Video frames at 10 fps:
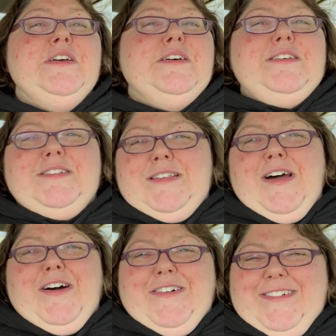
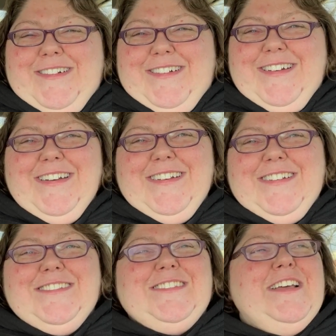so,
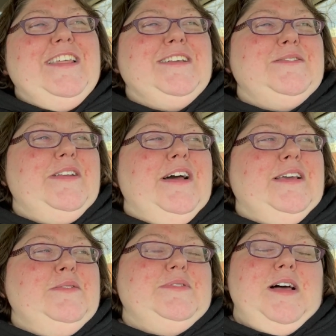so that's what I
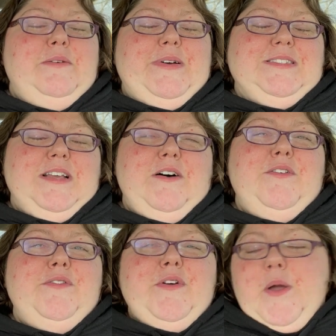keep telling myself.
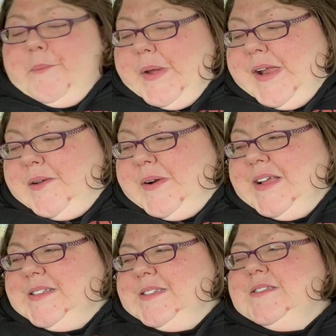But
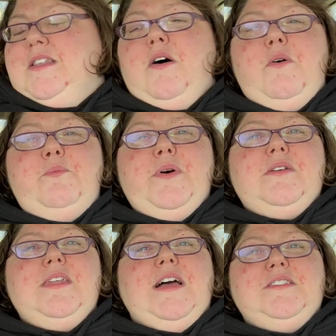anyways, the book
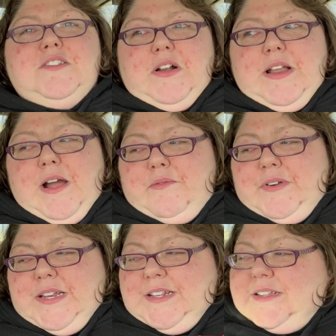that I started out
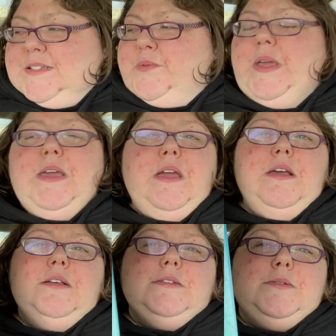reading this week
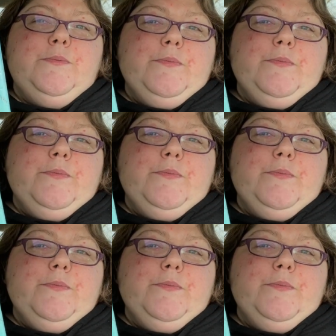is